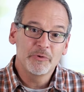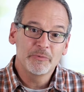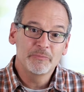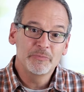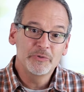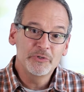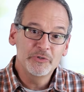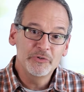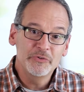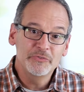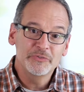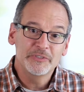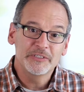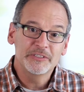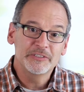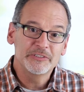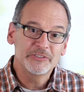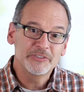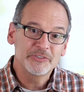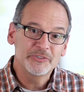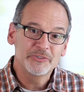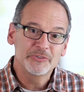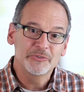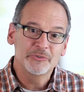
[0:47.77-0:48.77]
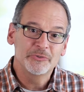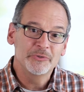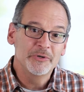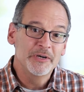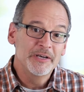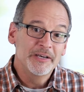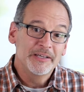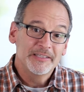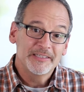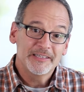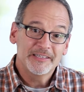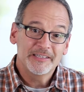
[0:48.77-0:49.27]
were moved into
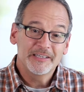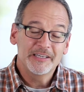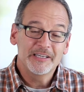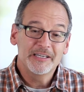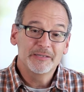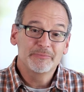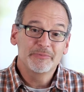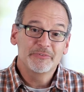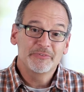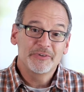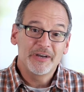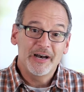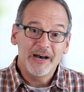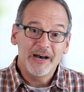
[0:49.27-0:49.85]
the kingdom of